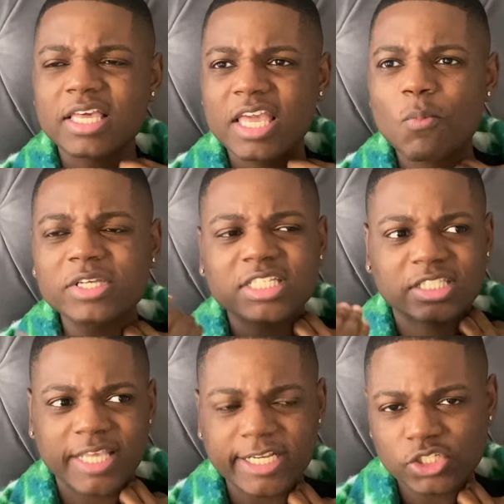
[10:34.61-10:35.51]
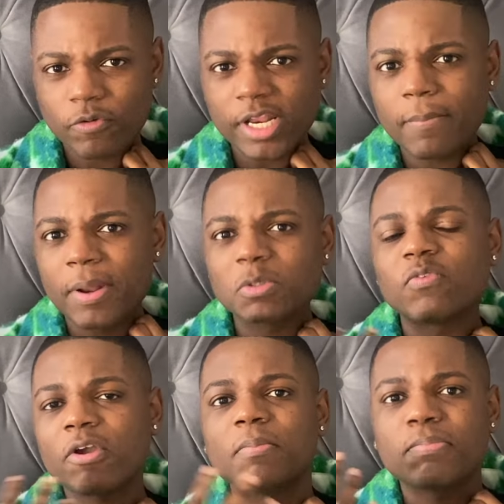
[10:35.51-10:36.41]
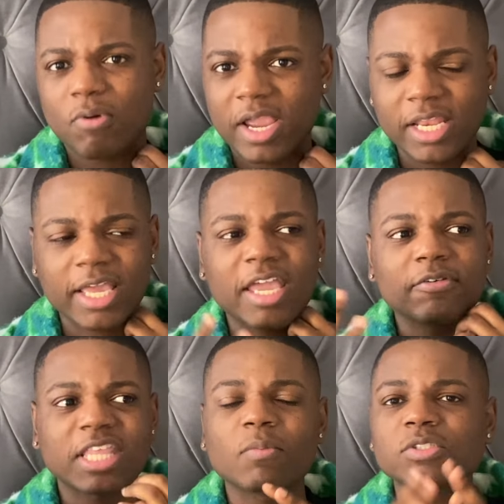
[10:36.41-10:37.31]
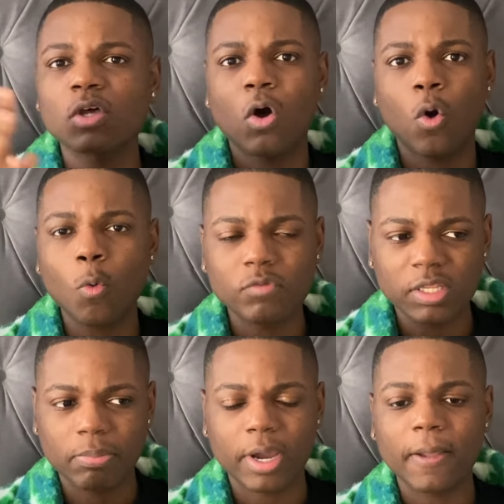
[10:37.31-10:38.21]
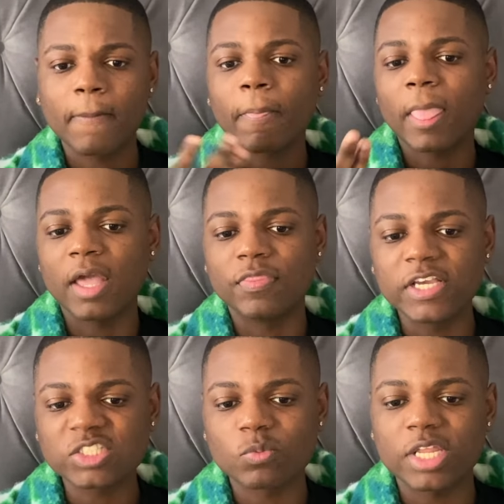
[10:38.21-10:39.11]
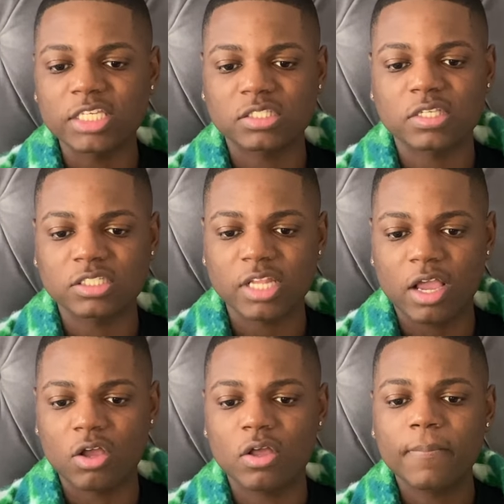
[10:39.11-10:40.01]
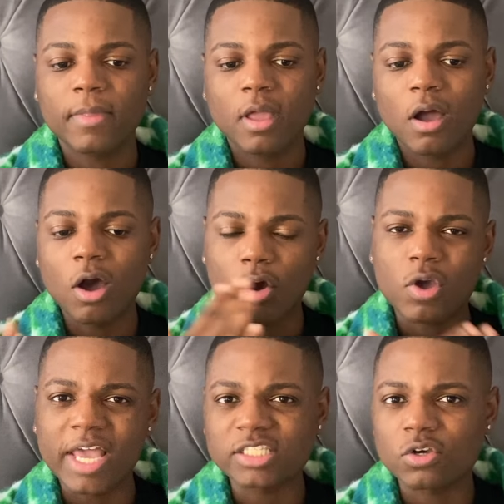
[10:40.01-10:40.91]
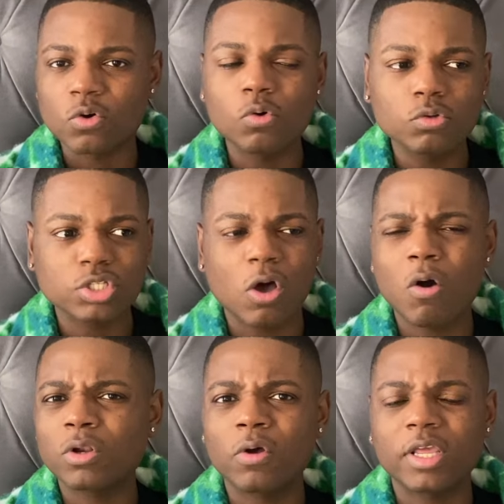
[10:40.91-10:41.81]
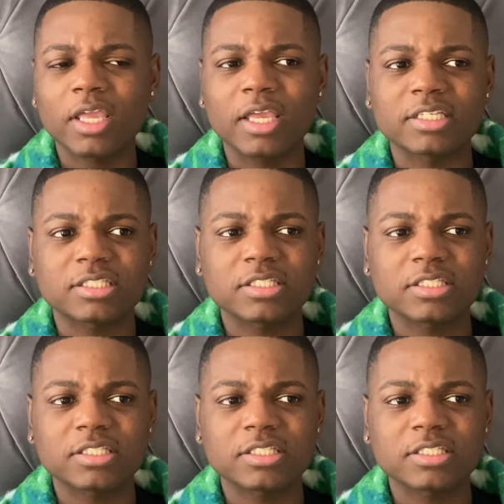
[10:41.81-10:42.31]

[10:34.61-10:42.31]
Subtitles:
It wasn't saturated, but it was very bright. Like, everything was overly bright. And this one is such like a it has a cool tone on it.